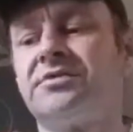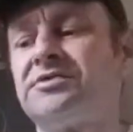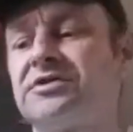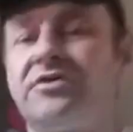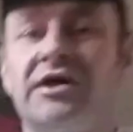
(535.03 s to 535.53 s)

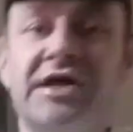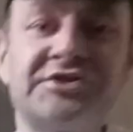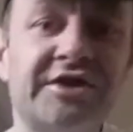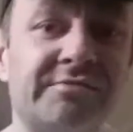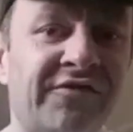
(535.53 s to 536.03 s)
Another
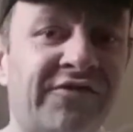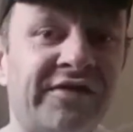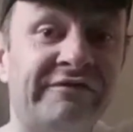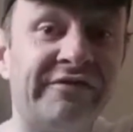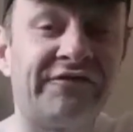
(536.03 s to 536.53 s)
classic, my
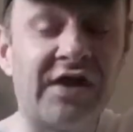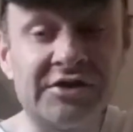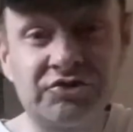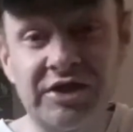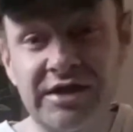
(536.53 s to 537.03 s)
favourite
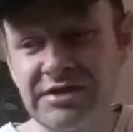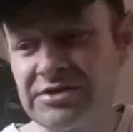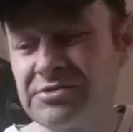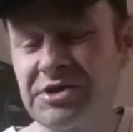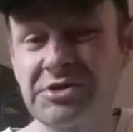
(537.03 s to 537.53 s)

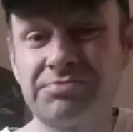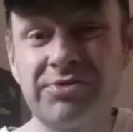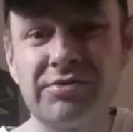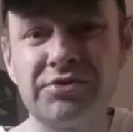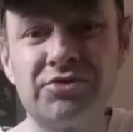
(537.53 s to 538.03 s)
franchise, this is
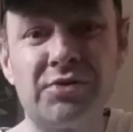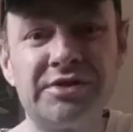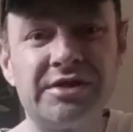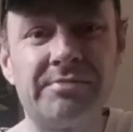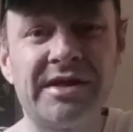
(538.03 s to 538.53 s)
probably not
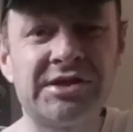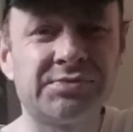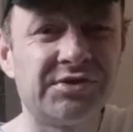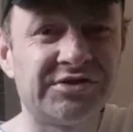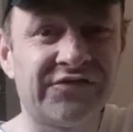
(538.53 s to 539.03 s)
one of the
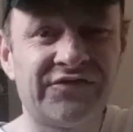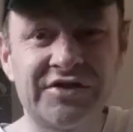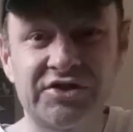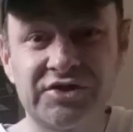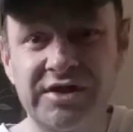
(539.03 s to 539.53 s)
best ones, I
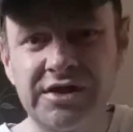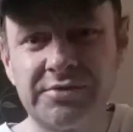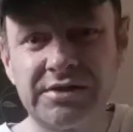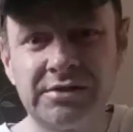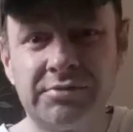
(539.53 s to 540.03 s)
finished it
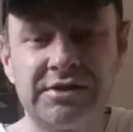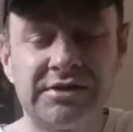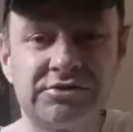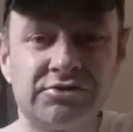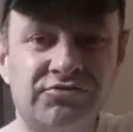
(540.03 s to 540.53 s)
anyway, but
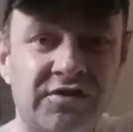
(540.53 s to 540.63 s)
it's